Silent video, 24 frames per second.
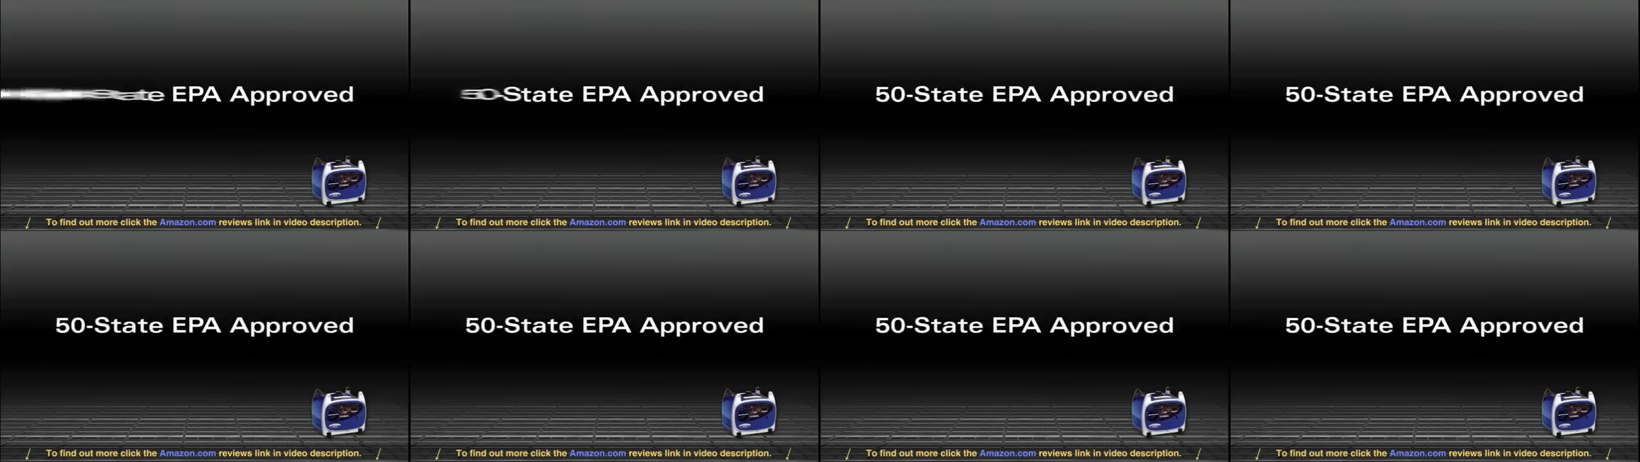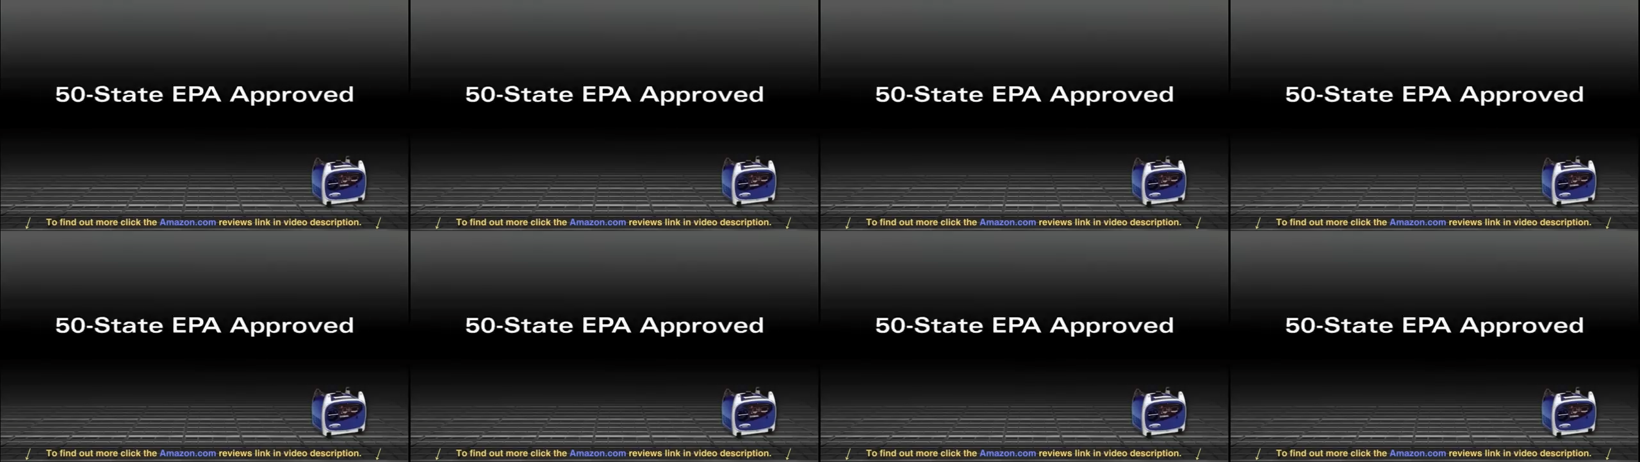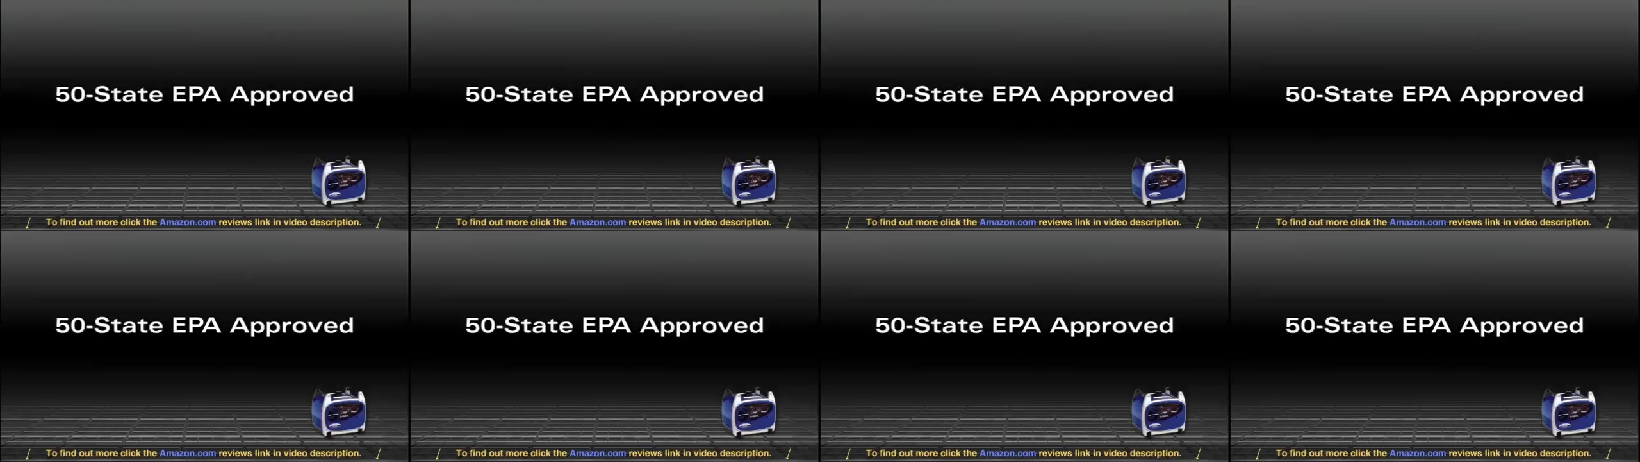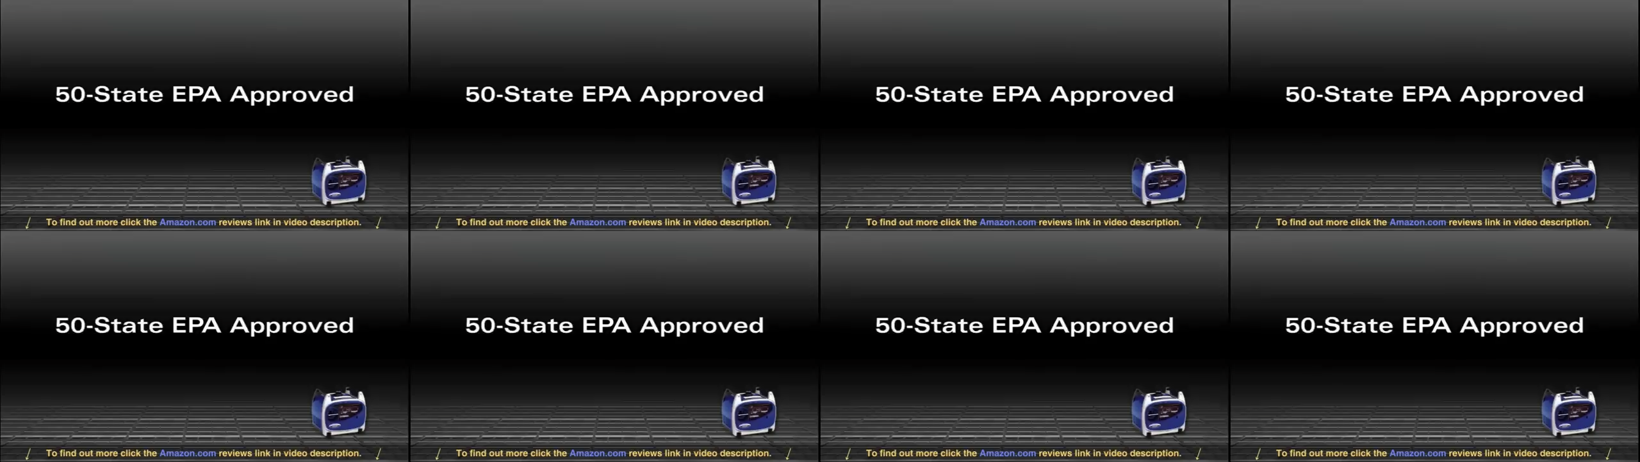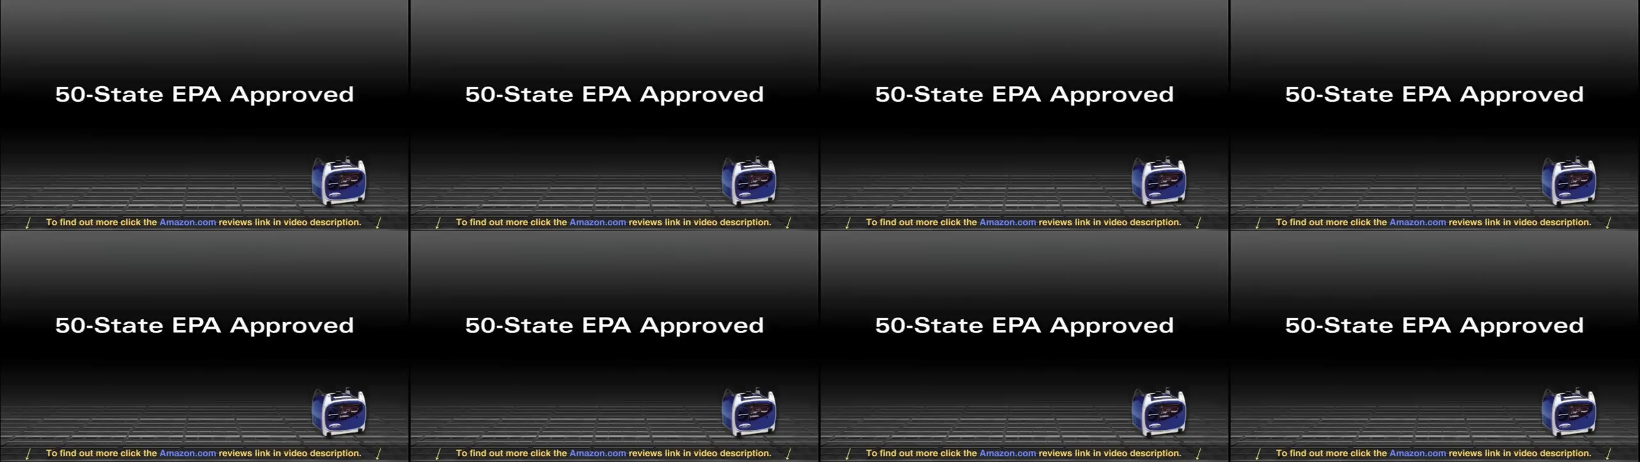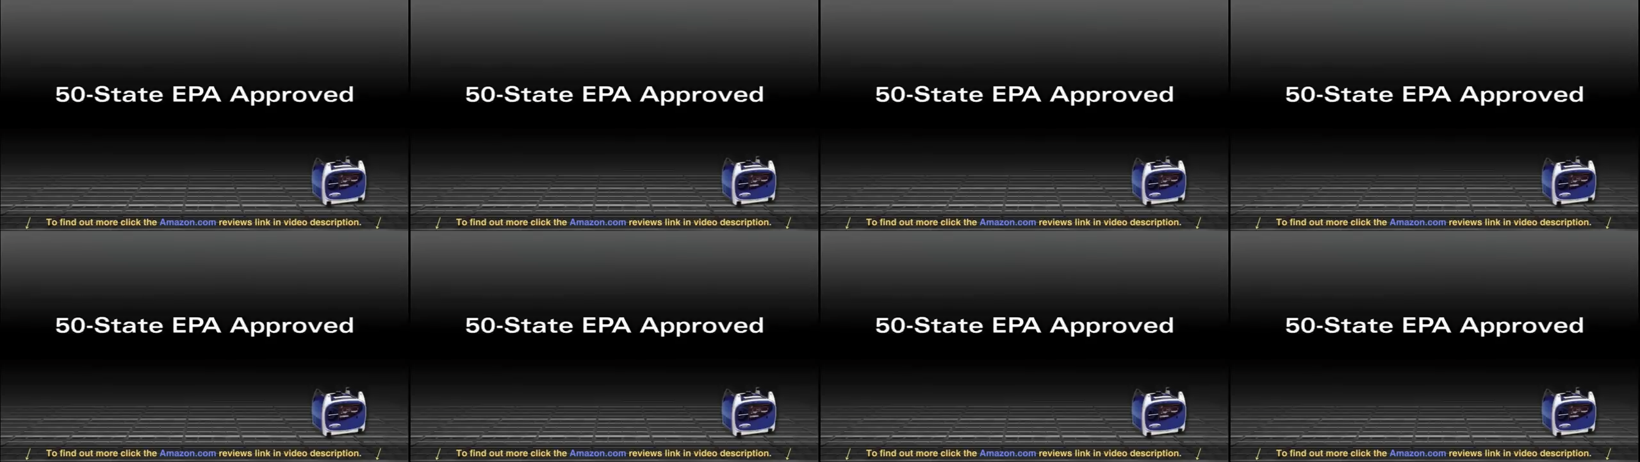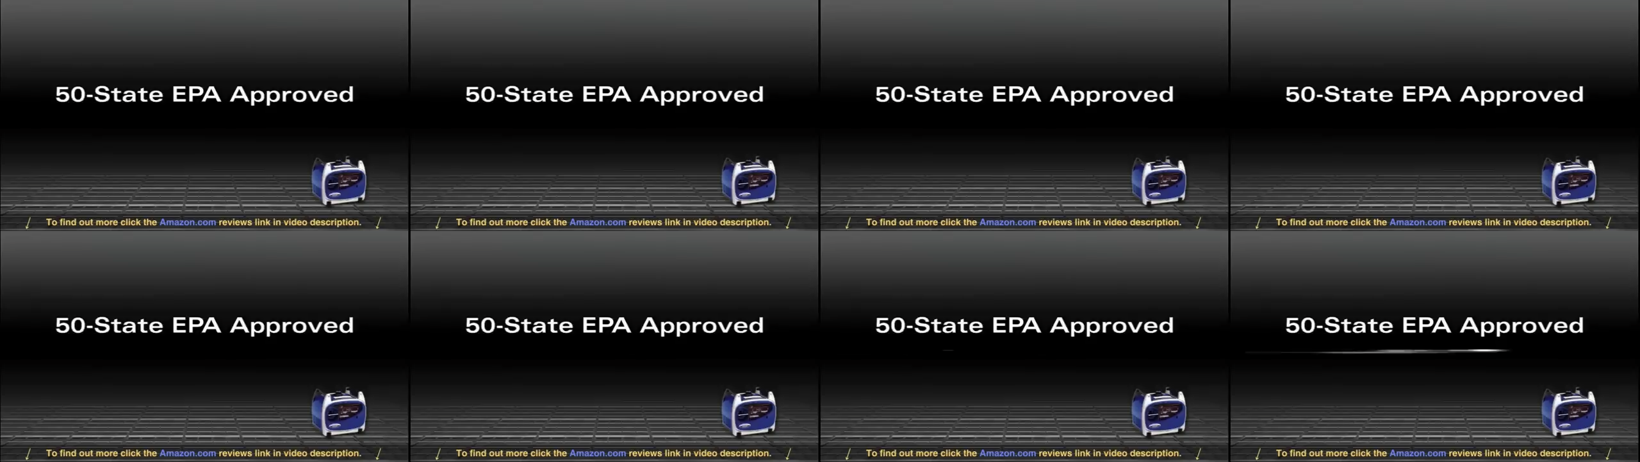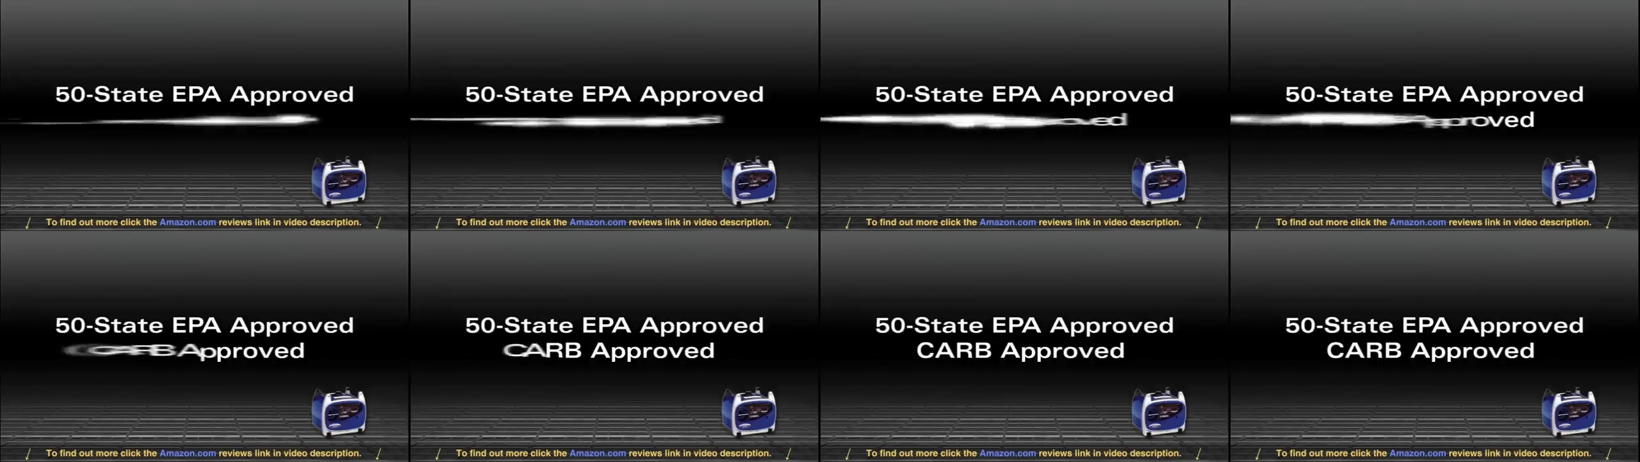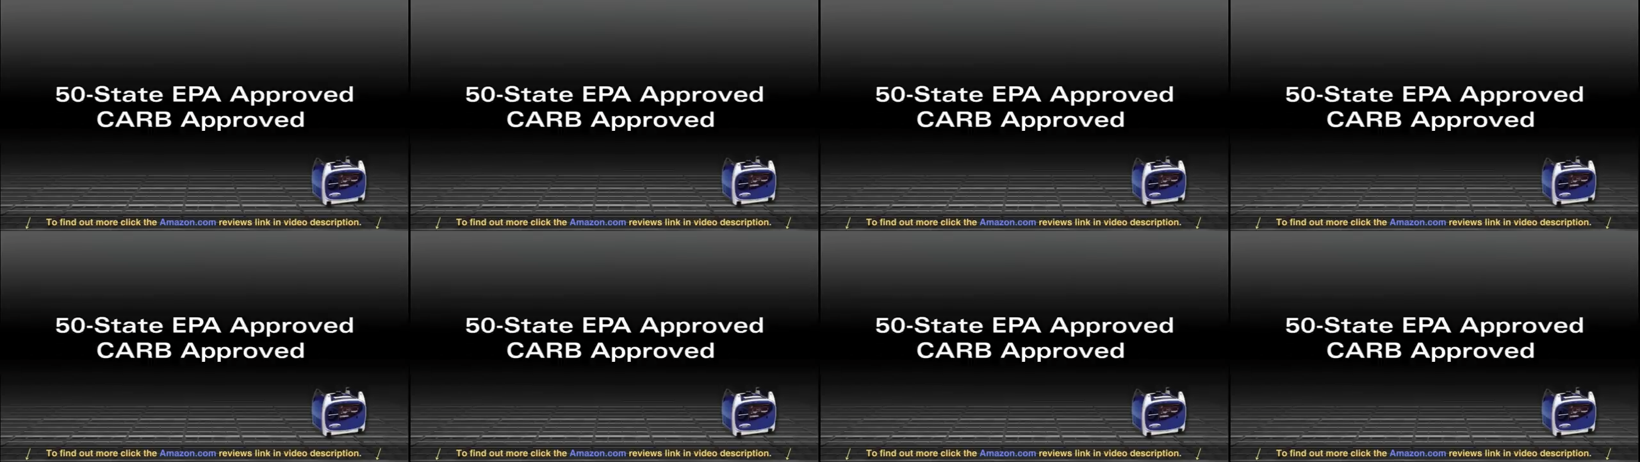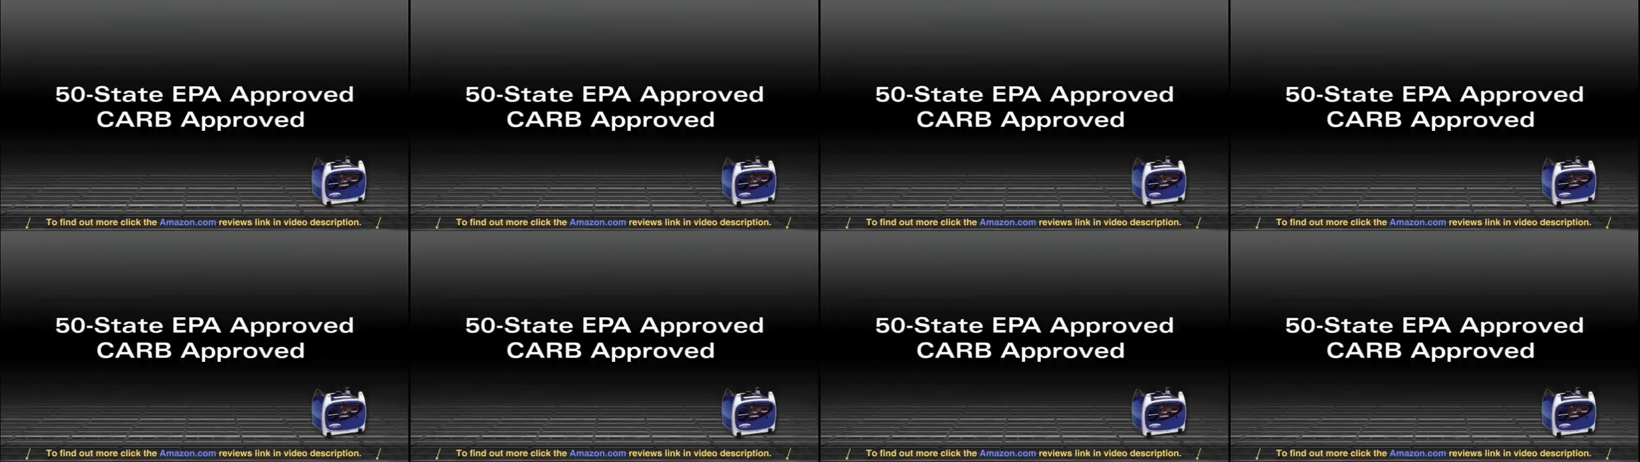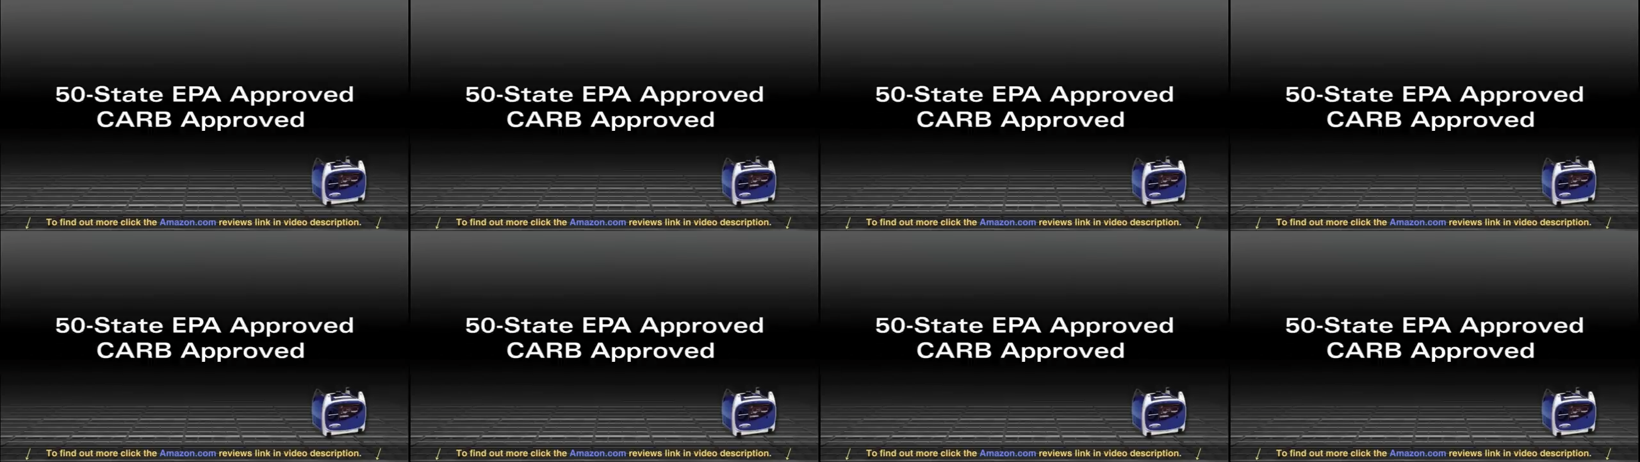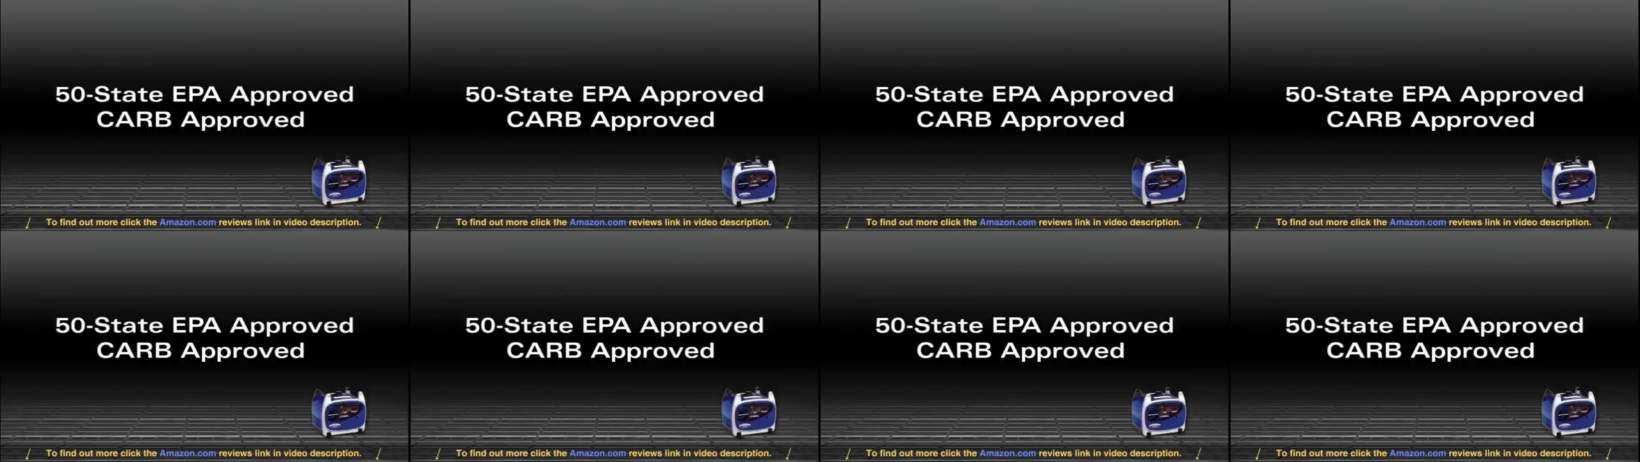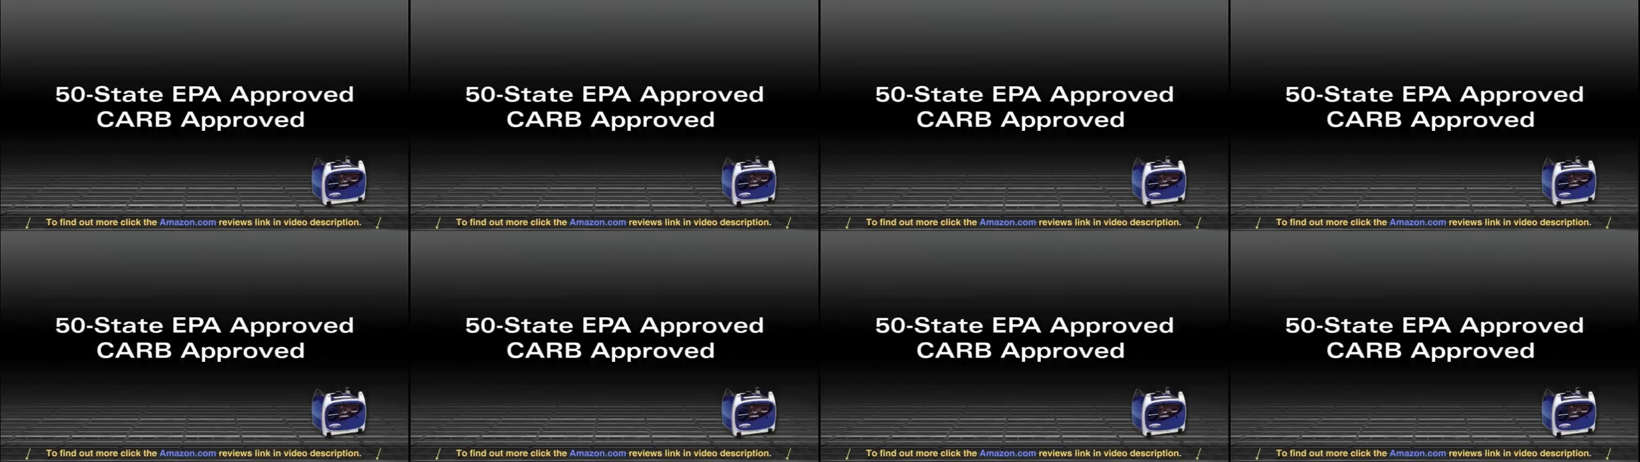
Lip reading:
[unreadable: no face in view]